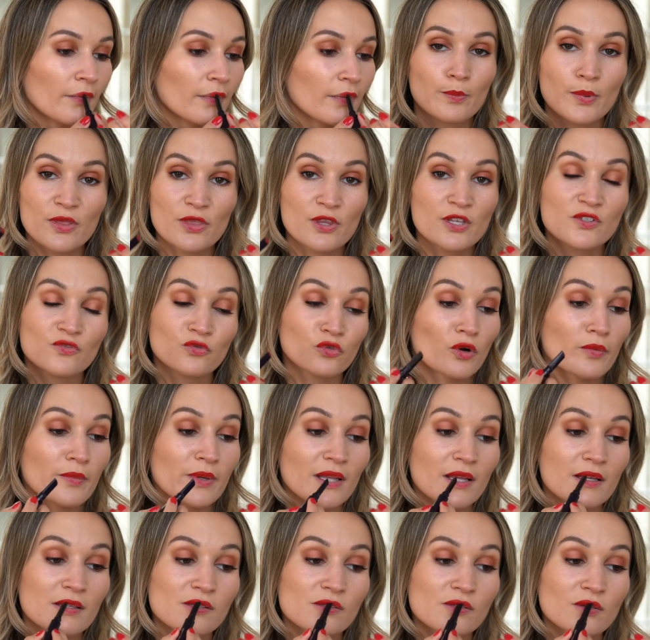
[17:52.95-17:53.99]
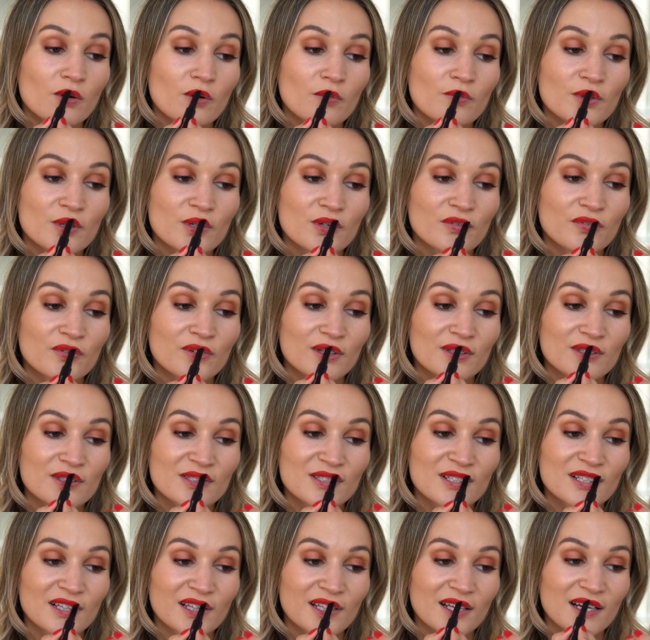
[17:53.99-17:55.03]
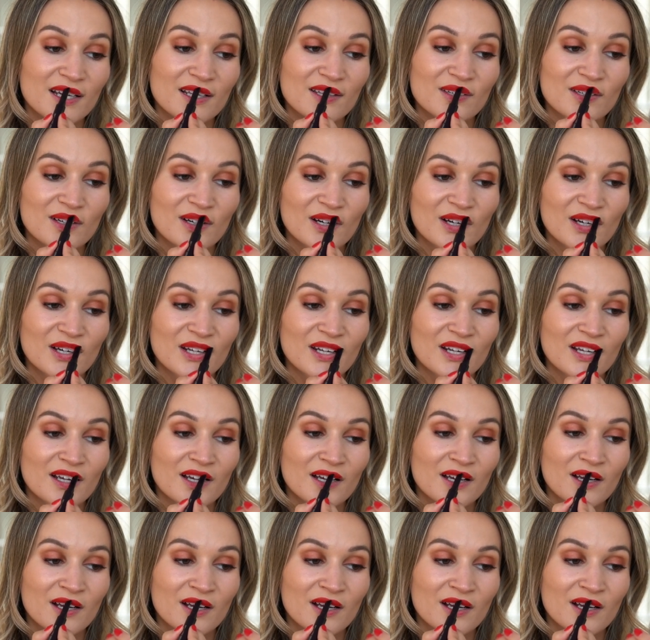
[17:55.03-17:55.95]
But this formula is so beautiful. It just glides on.